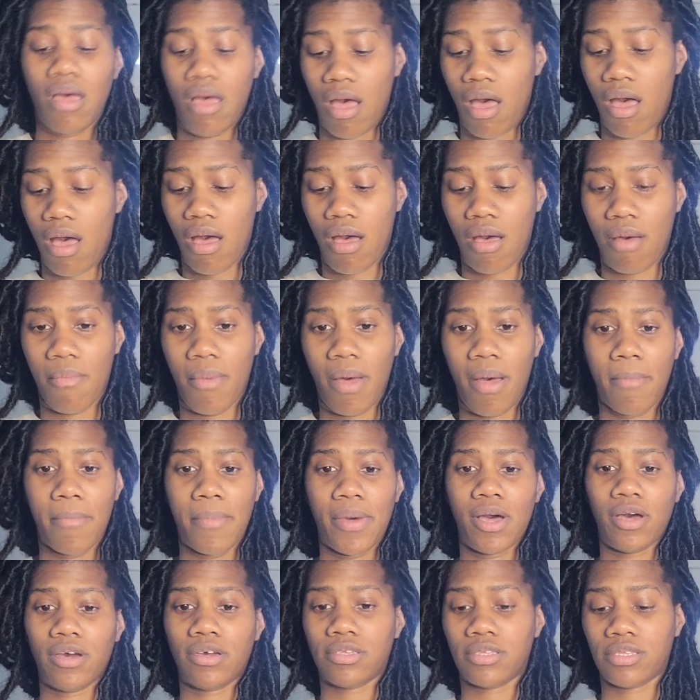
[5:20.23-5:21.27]

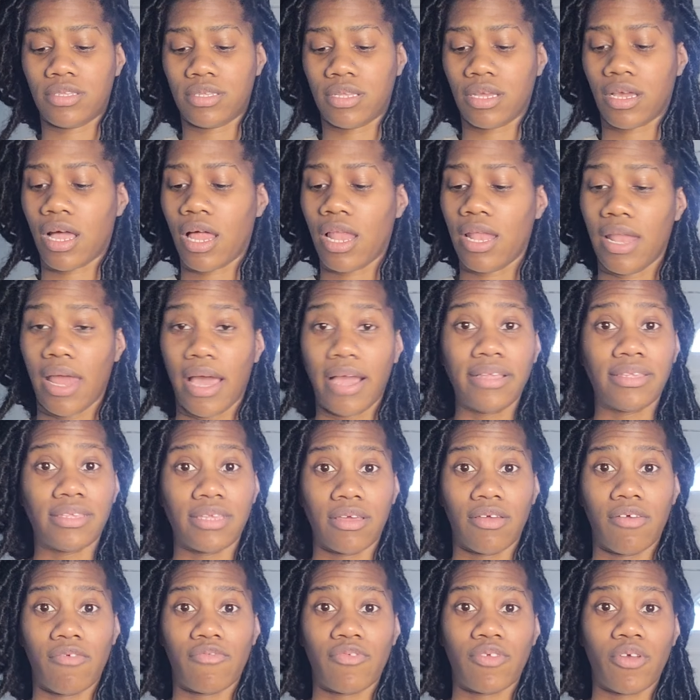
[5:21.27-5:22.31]
amongst the
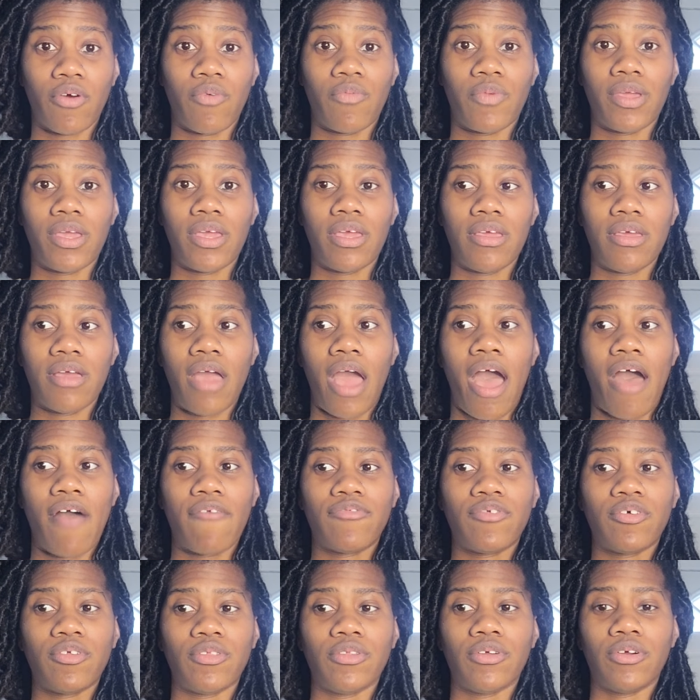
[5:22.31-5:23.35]
collective. So we have
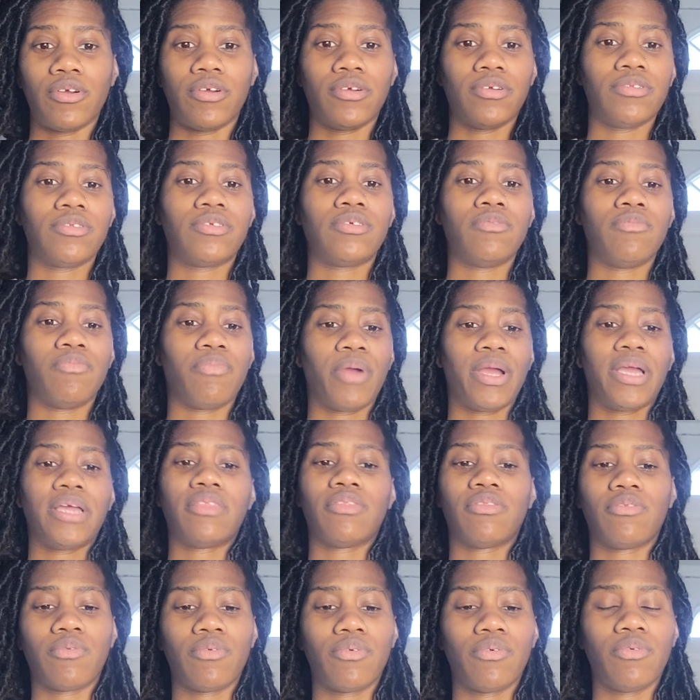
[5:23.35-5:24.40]
to learn to break
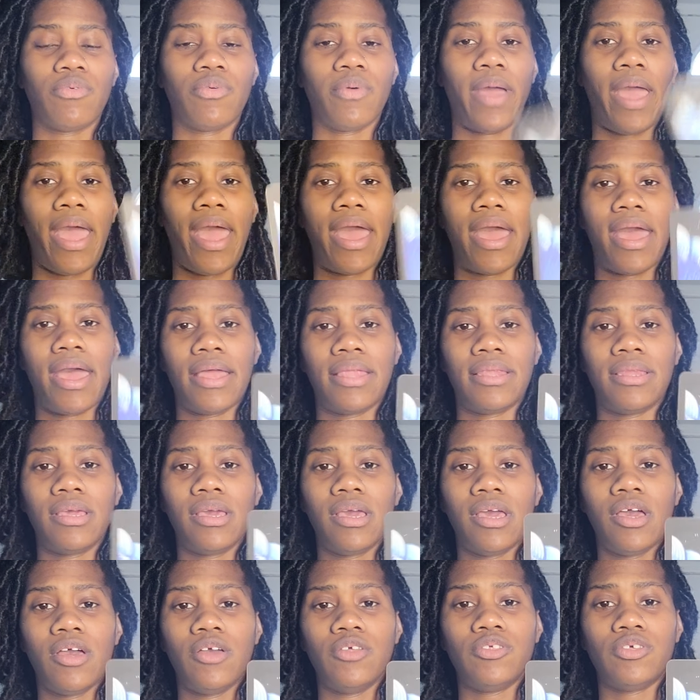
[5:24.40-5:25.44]
through and
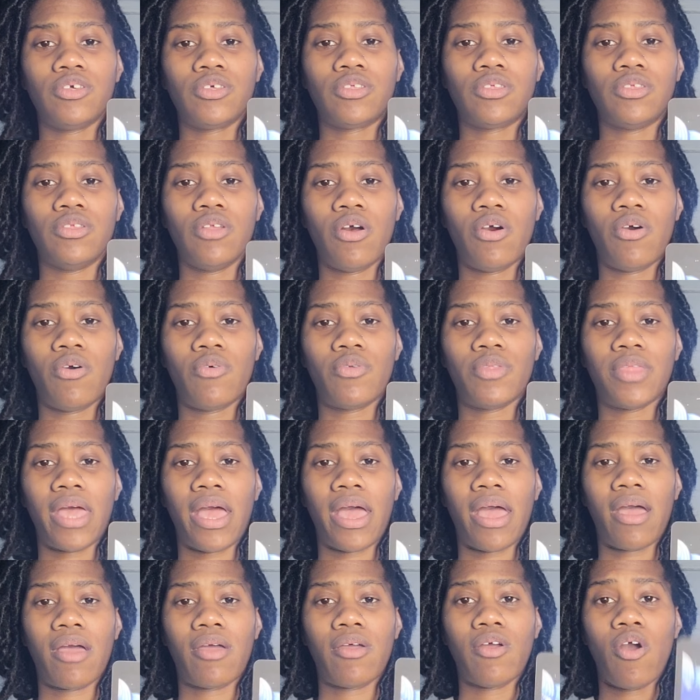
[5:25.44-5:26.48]
just know
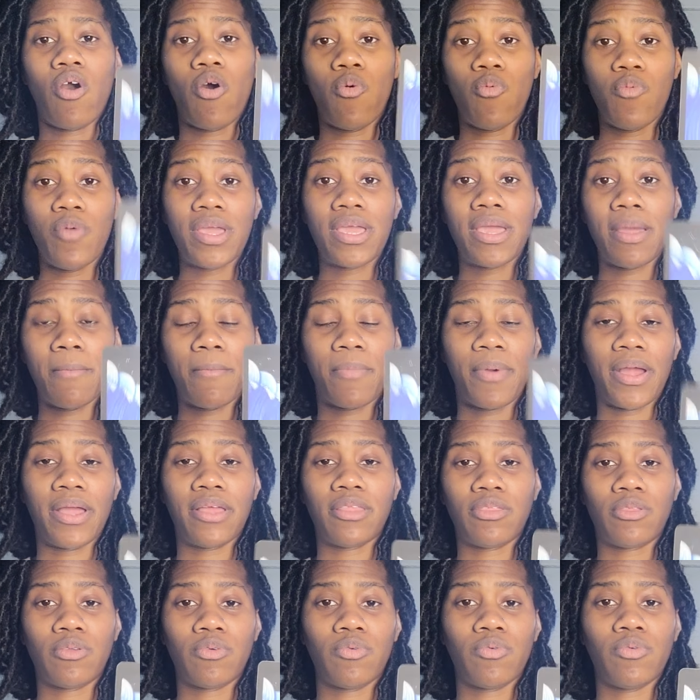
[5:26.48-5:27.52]
that we can
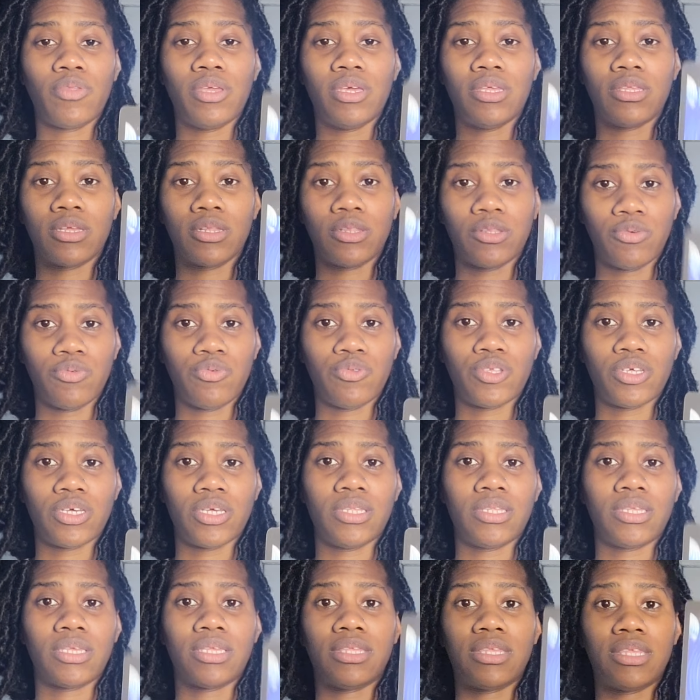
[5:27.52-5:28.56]
break through these
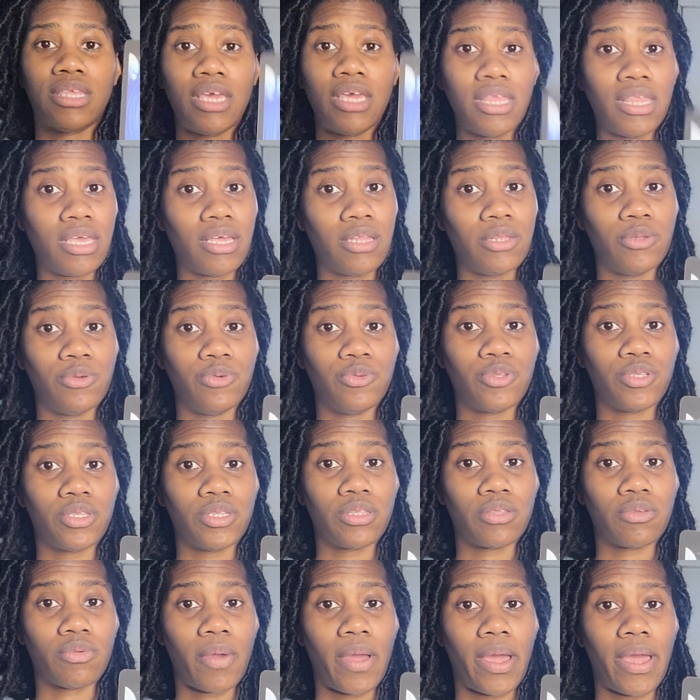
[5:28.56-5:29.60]
illusions and see the
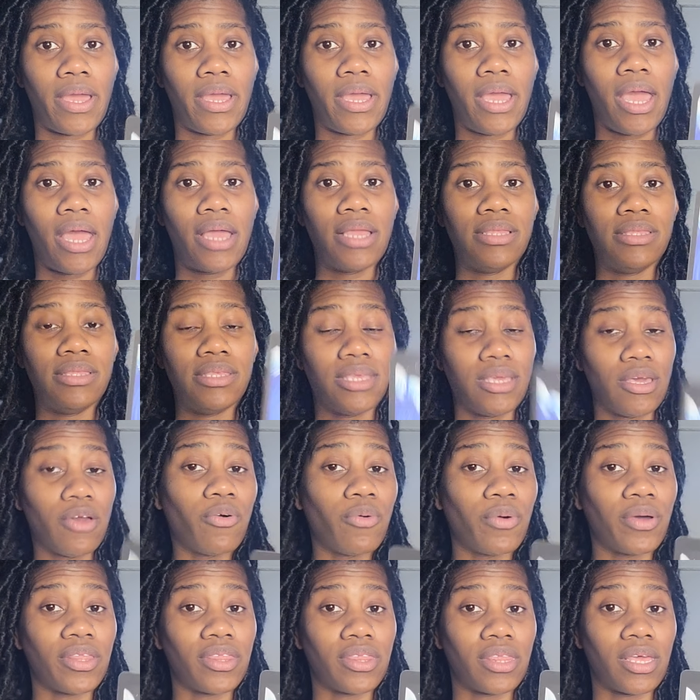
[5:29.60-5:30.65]
illusions, right? And deal
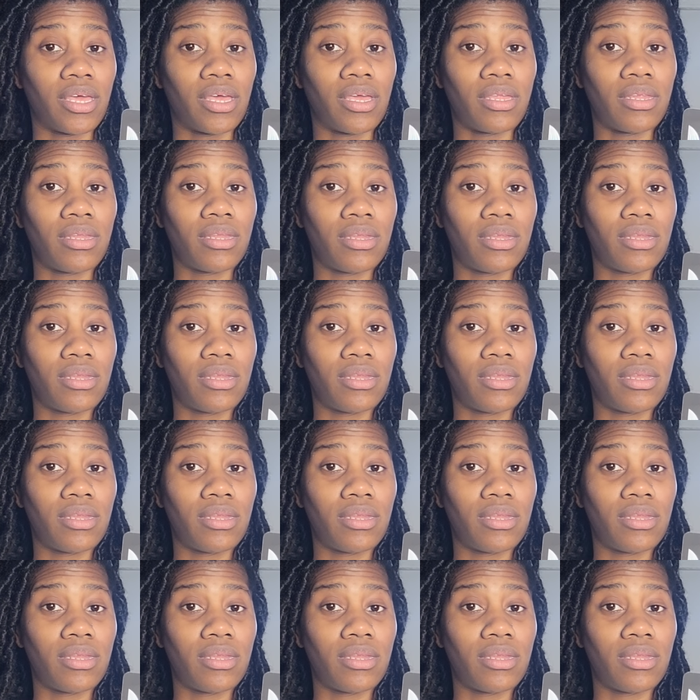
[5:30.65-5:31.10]
with it.